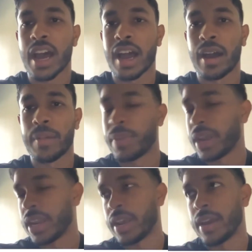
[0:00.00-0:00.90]

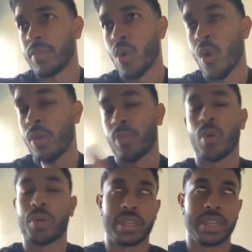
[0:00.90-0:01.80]
But more
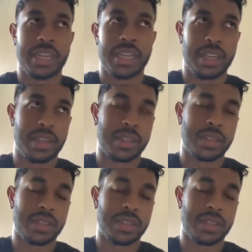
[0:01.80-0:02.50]
importantly,